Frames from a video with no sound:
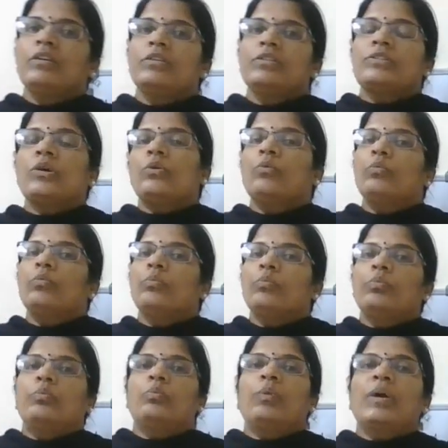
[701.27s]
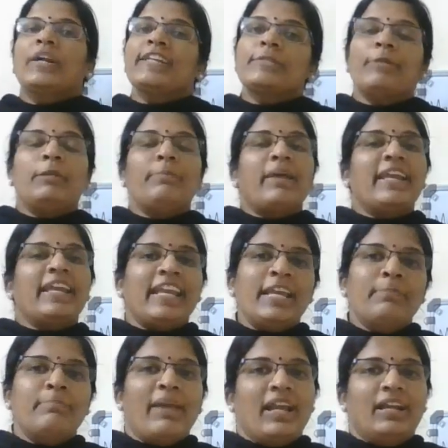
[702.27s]
So what is meant by
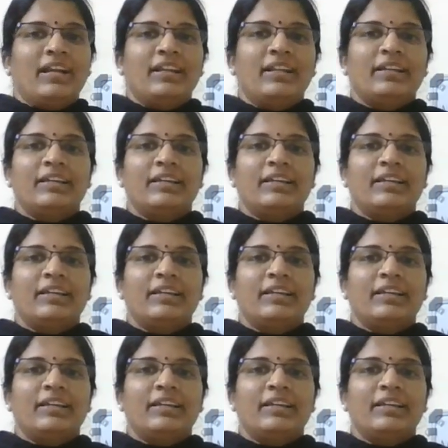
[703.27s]
email?